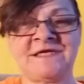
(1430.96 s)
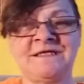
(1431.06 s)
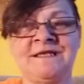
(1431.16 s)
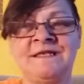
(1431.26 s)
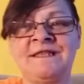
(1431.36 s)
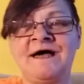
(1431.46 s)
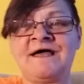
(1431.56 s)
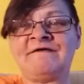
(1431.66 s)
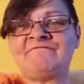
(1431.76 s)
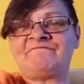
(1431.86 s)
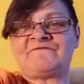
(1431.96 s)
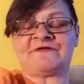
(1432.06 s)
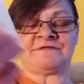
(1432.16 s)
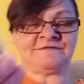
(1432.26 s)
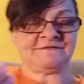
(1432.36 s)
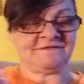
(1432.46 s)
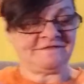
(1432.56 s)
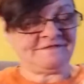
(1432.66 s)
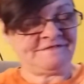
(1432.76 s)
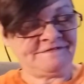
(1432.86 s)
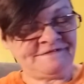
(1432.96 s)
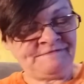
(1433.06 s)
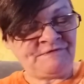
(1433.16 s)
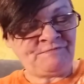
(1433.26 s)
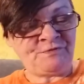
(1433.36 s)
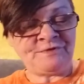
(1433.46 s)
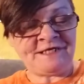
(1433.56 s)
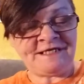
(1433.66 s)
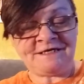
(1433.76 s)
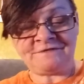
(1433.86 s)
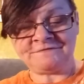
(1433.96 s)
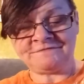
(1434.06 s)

Life. Let me pull that out.